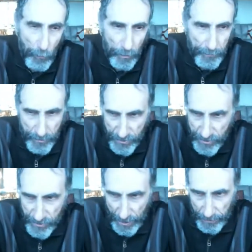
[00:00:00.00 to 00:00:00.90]
And only
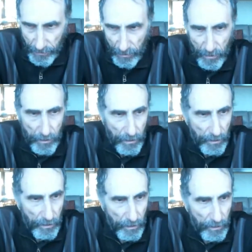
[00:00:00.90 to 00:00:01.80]
one person said
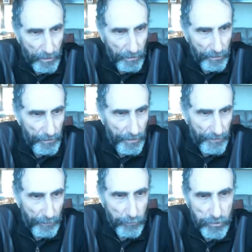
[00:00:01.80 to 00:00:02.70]

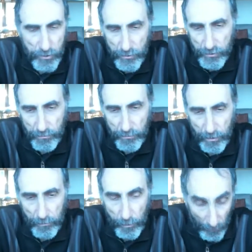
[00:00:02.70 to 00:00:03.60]
uh, that they would
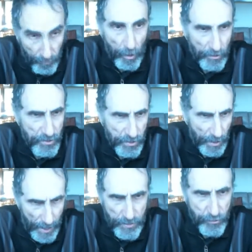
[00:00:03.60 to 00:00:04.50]
choose uh, both
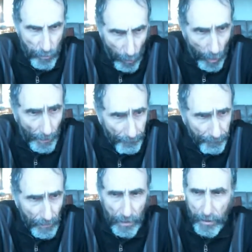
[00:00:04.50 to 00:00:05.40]
boxes. And I asked her
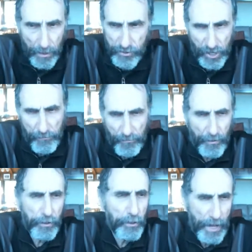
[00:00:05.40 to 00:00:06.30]
why and
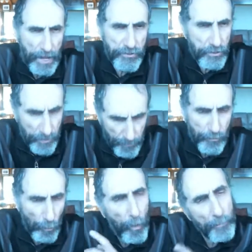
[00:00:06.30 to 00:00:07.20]
she gave a very good
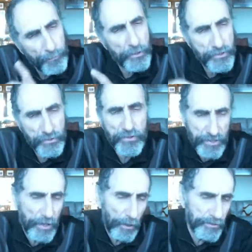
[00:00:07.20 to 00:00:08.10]
answer. The, the one
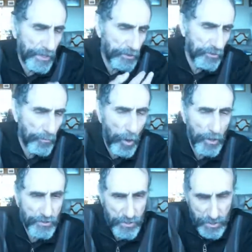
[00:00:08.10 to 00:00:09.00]
person who said, "I'll
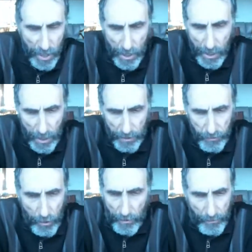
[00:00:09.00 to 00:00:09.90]
take two boxes,"
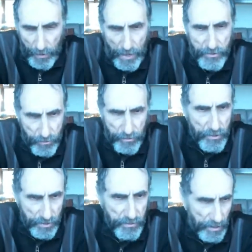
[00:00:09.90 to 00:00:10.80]
and you and the
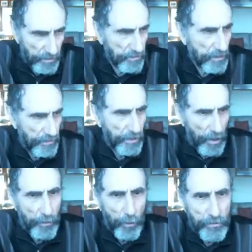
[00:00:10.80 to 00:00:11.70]
answer is that that,
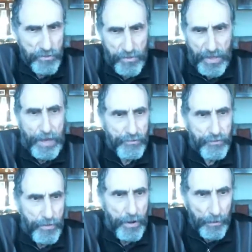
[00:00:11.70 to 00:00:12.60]
that, that I know there's
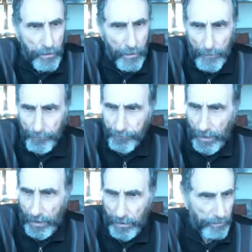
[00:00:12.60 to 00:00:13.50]
a thousand there,
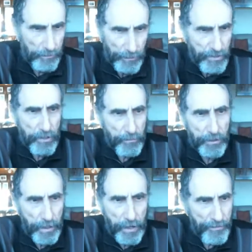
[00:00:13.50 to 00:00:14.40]
and at
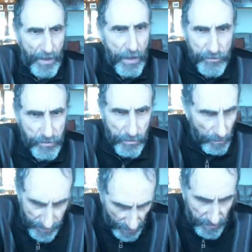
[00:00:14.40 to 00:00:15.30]
least I'm going to get a
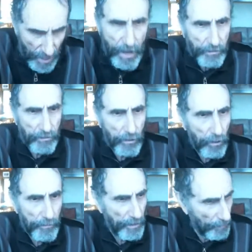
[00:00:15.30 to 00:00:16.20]
thousand, and I'll take
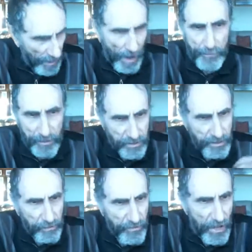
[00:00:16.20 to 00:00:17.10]
that. You know, I mean, I'll be
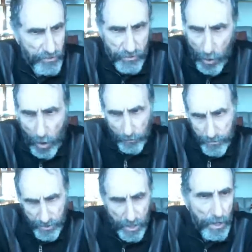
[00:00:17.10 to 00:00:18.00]
happy to take the
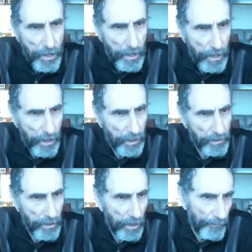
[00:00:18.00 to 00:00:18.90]
thousand dollars,
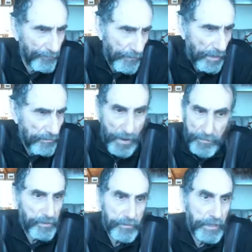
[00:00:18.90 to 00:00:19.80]
and um
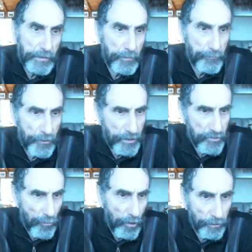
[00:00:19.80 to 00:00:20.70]
and maybe the
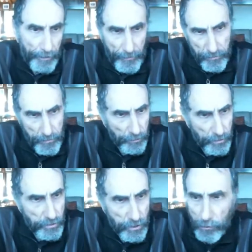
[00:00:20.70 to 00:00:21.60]
demon predicts wrong, and I'll
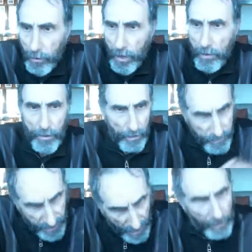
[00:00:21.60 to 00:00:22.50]
get the million too,
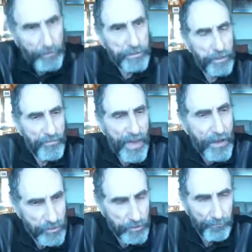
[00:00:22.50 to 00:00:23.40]
but I'm
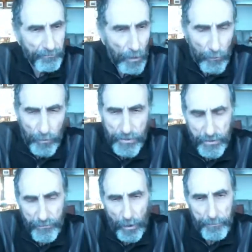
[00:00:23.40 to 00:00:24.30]
guaranteed a thousand.
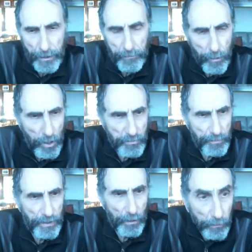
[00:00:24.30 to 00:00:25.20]
Whereas if I pick
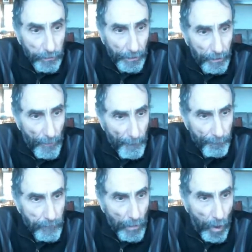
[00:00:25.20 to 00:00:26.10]
box B
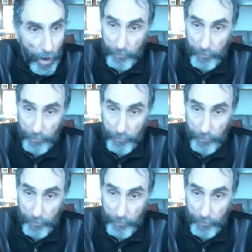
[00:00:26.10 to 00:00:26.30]
only,